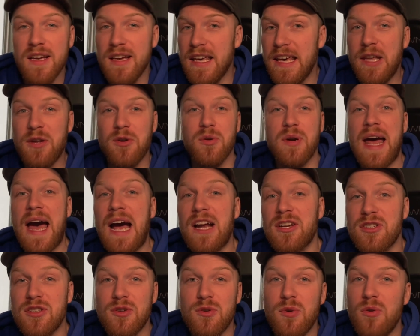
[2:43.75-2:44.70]

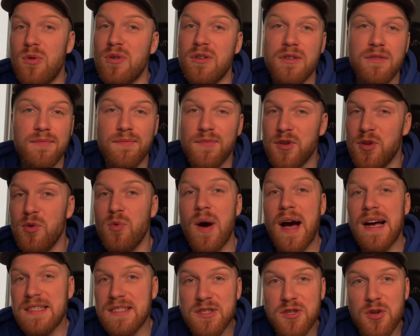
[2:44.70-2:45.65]
international or
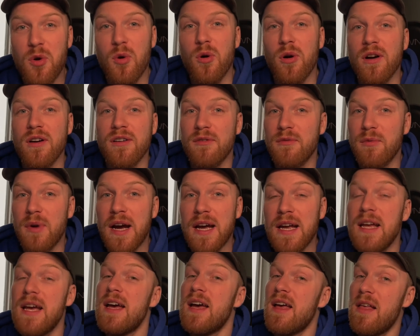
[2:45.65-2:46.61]
US tour, right?